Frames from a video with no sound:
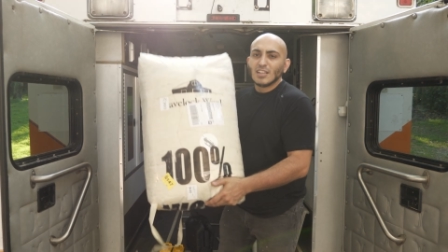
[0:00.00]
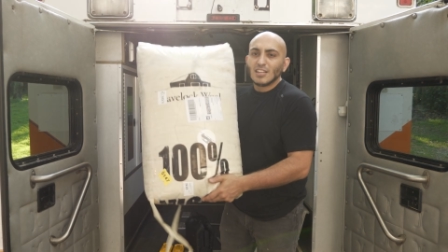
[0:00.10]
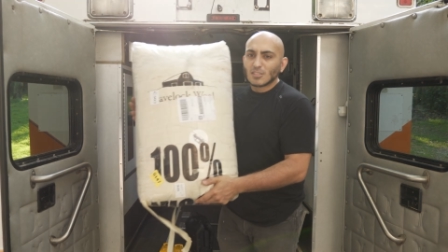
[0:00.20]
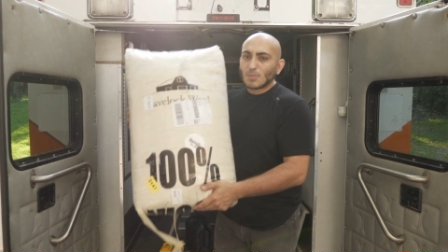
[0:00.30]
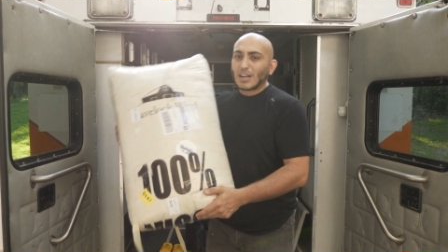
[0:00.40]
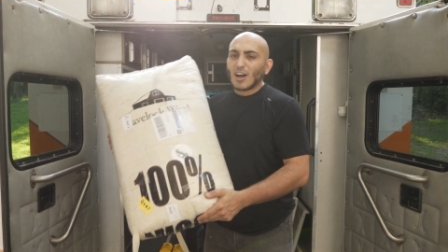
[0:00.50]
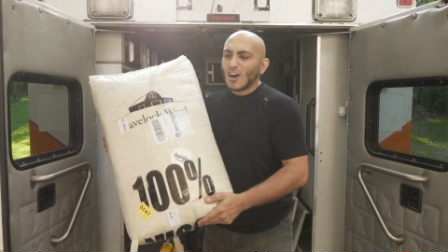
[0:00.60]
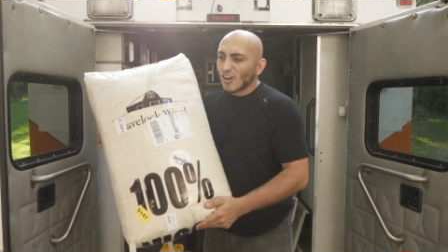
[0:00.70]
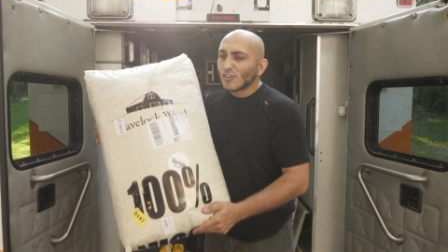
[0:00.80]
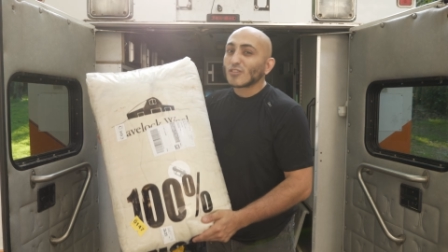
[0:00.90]
it's about
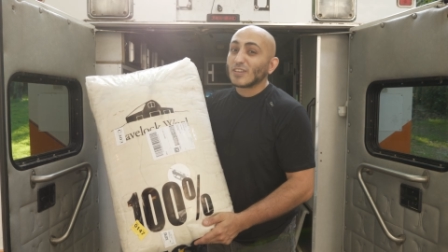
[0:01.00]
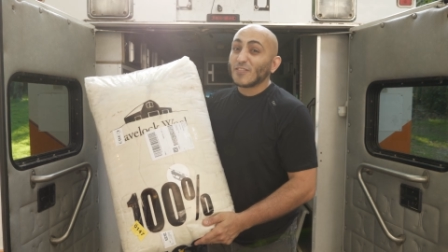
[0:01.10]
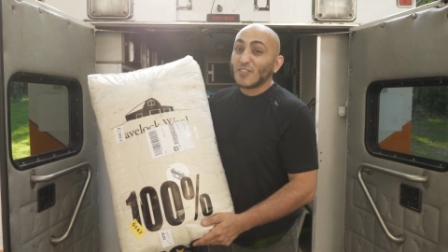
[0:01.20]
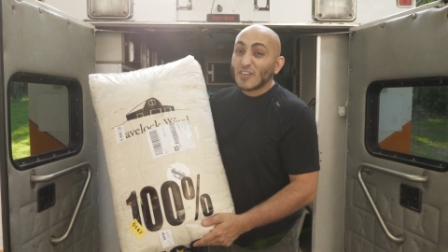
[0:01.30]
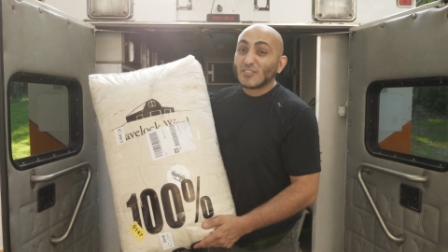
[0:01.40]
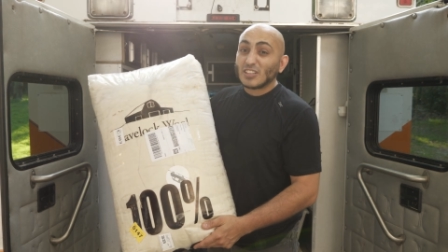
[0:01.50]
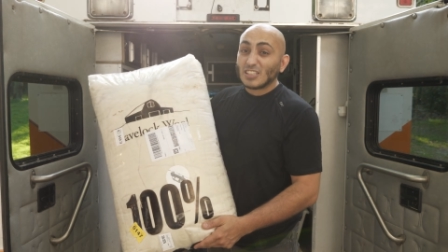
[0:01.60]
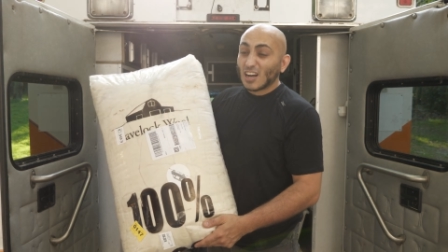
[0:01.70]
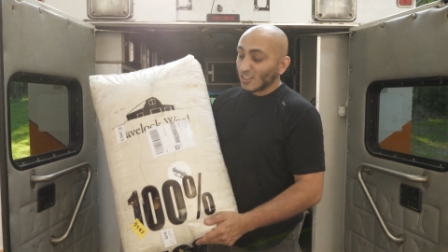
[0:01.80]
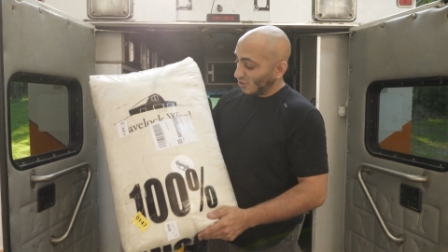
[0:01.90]

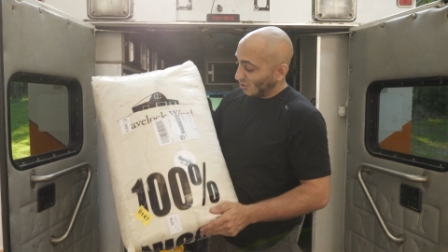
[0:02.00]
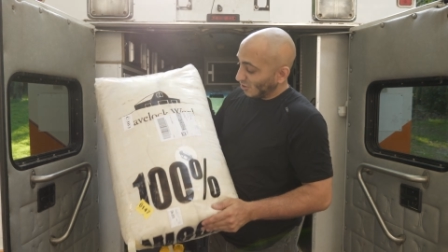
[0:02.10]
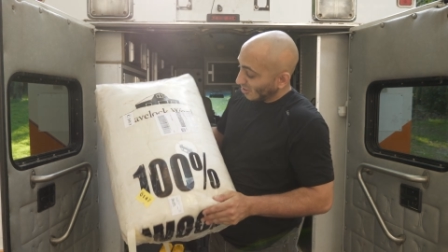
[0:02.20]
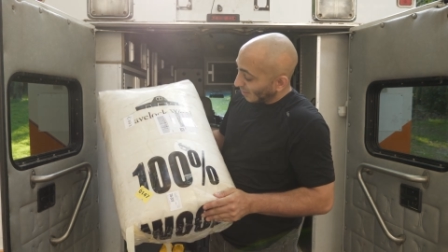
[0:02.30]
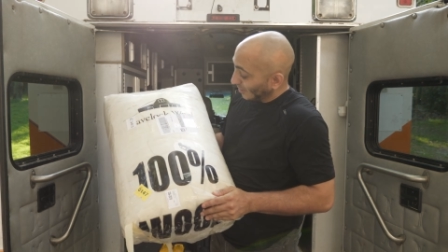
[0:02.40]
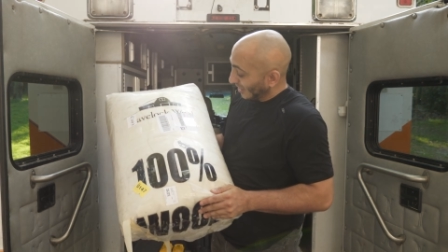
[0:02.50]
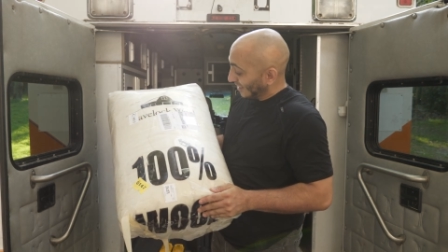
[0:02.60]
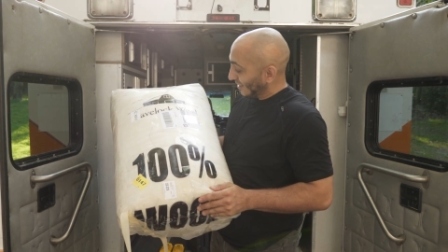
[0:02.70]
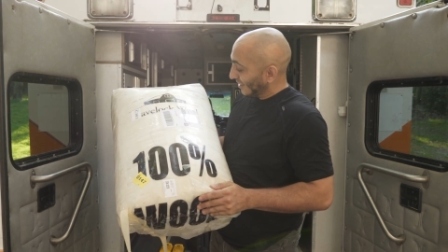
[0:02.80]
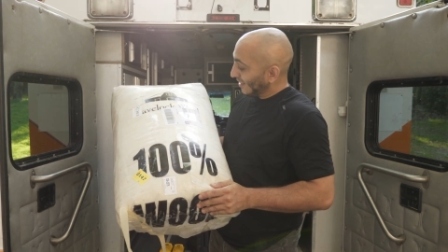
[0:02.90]
$150 or
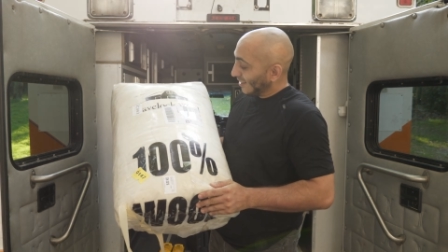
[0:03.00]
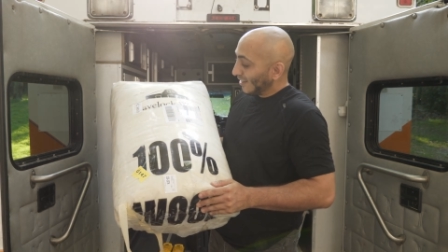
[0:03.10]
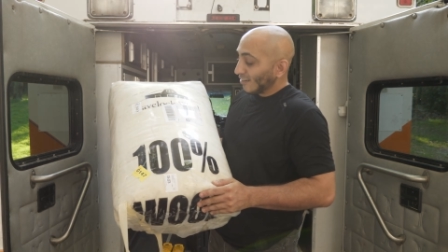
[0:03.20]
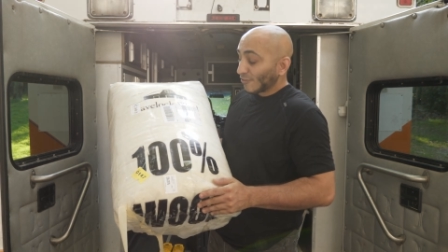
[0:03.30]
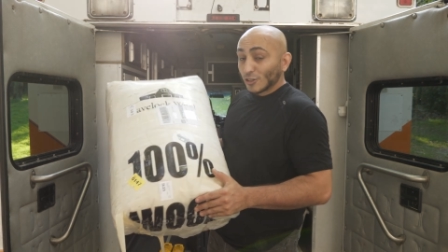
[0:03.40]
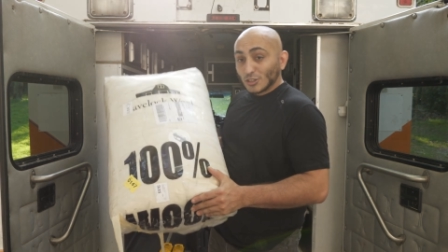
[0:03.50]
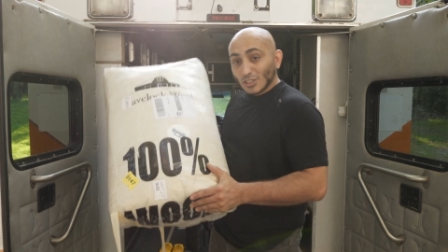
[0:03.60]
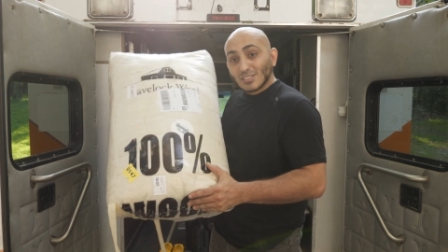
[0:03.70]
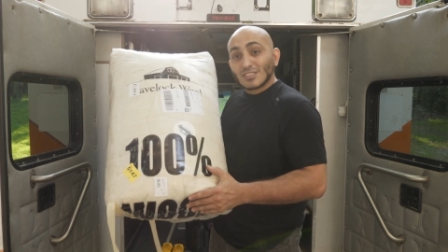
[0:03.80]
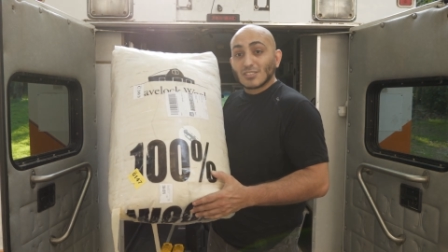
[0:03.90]
something for
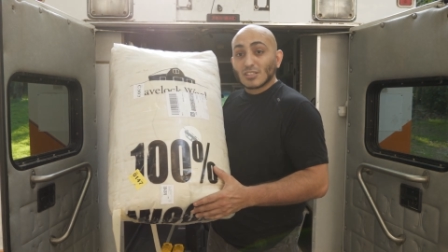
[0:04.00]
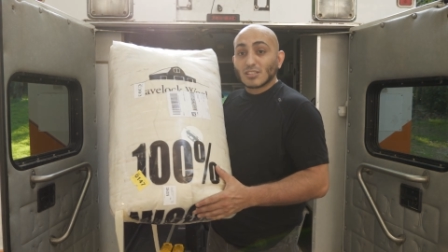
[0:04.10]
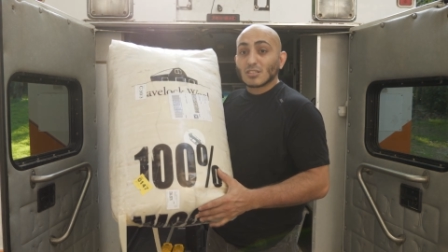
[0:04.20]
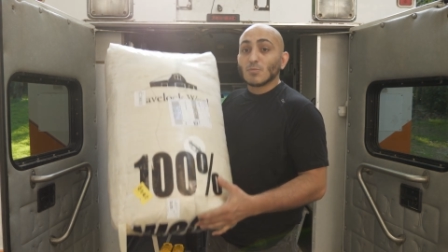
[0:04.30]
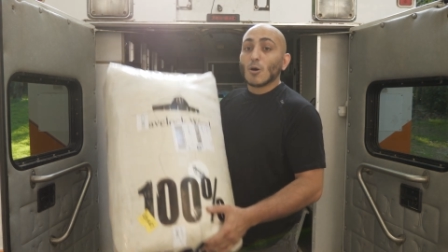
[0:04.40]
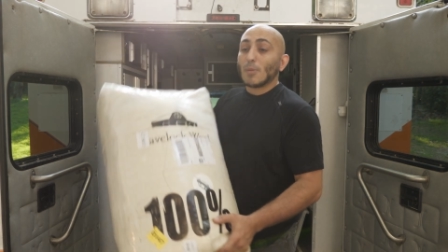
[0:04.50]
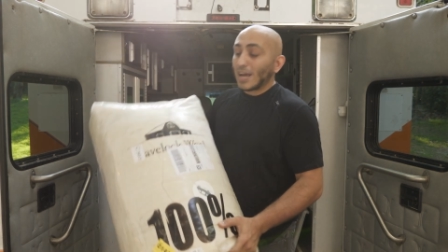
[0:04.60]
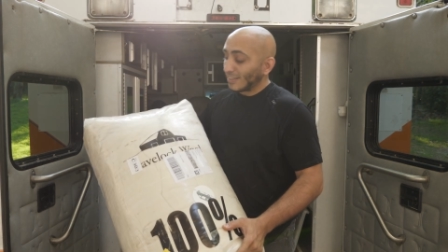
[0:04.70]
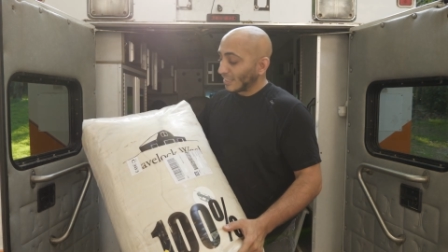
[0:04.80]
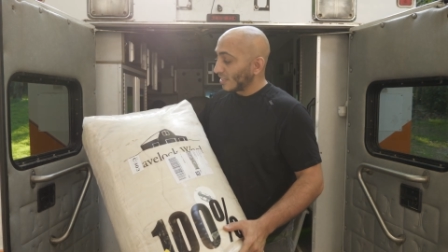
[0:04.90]
just, just a small
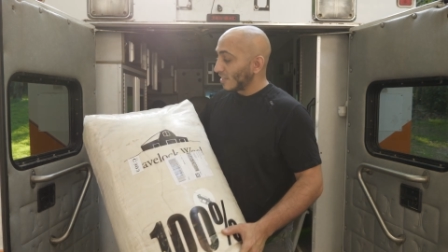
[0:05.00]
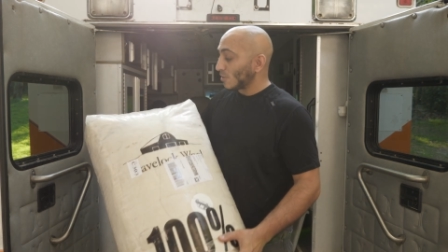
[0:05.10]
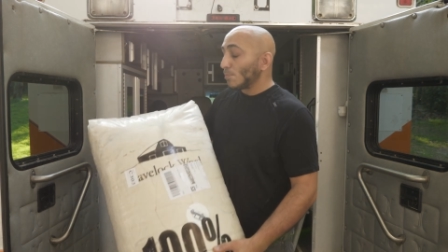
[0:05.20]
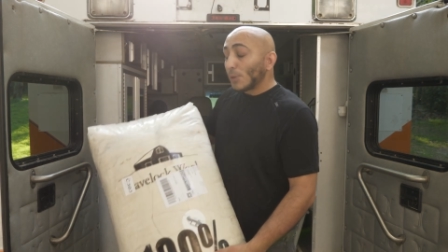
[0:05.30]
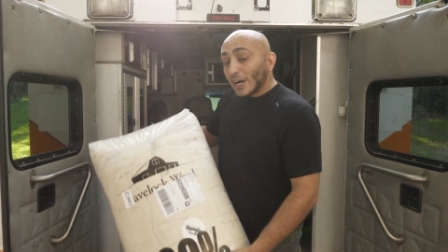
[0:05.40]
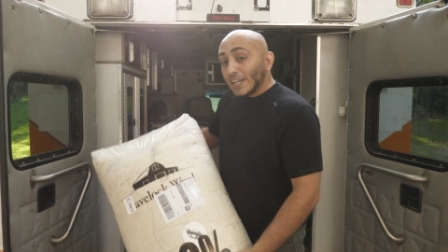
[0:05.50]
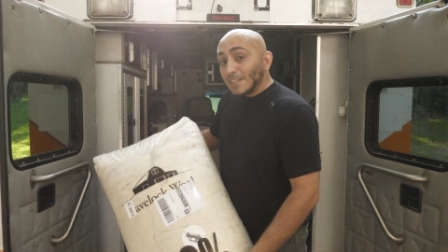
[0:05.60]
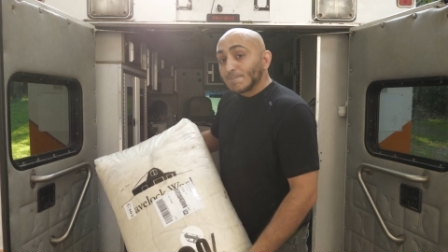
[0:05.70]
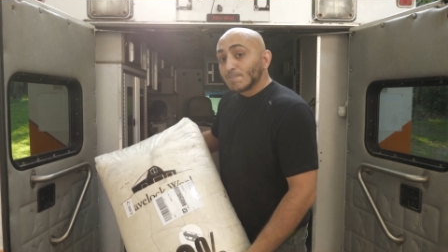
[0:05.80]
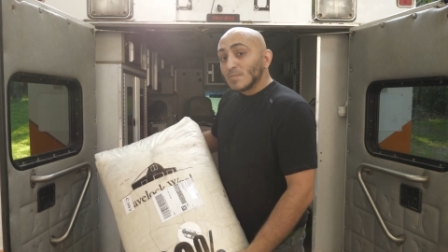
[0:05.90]
bag like this. But
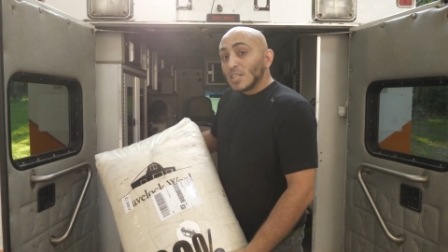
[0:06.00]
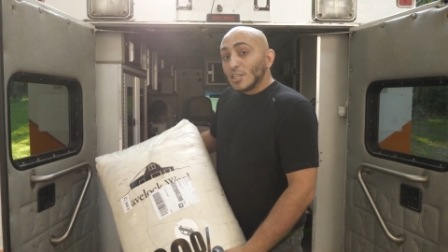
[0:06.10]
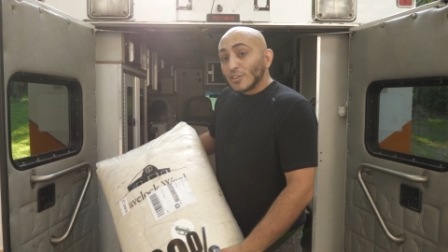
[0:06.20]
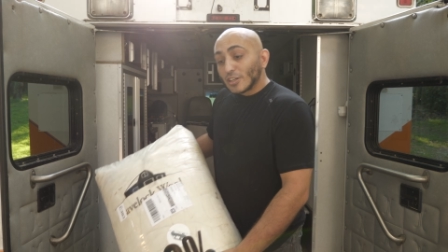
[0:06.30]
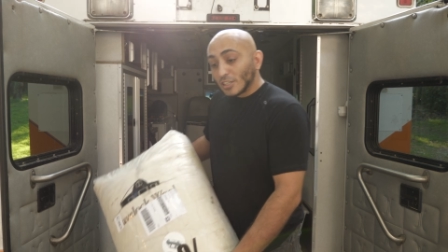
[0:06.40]
the